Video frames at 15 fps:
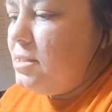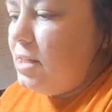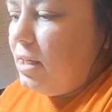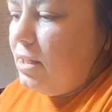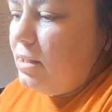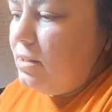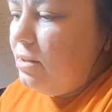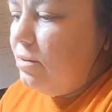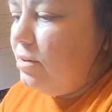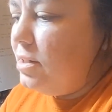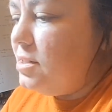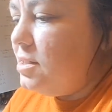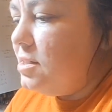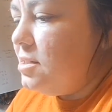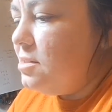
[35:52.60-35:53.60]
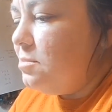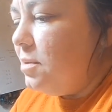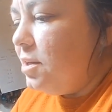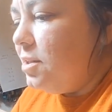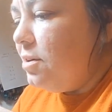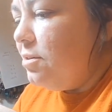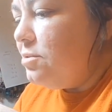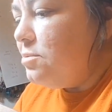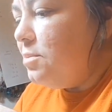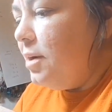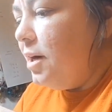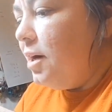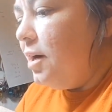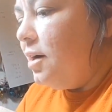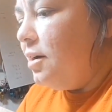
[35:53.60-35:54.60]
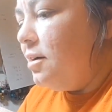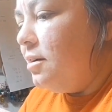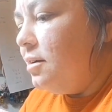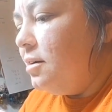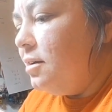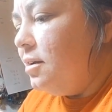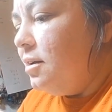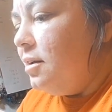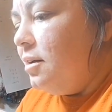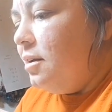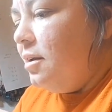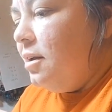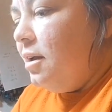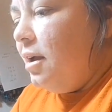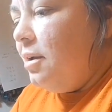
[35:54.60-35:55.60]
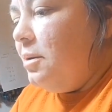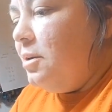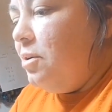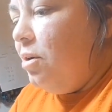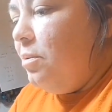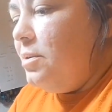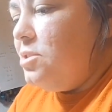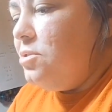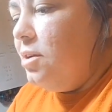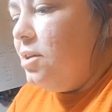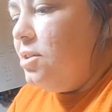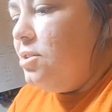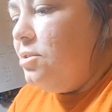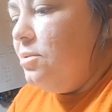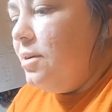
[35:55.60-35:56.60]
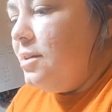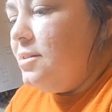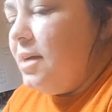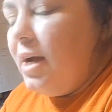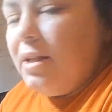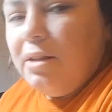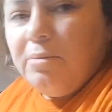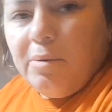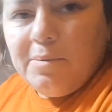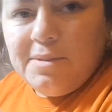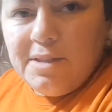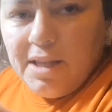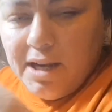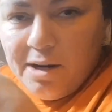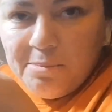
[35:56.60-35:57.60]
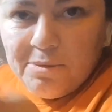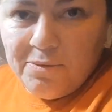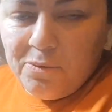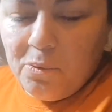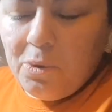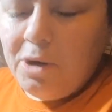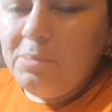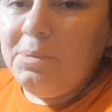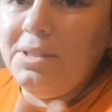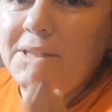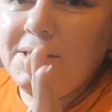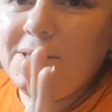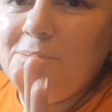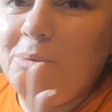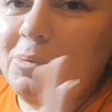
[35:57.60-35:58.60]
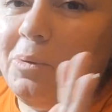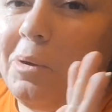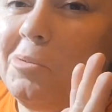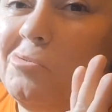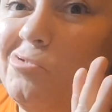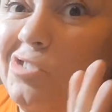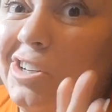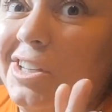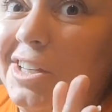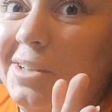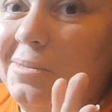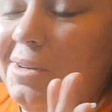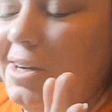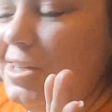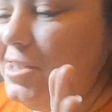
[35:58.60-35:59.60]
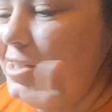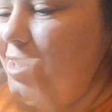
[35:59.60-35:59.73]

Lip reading: But I am excited though, because this is one of those where you always try to do exactly what was there before, but this is one where I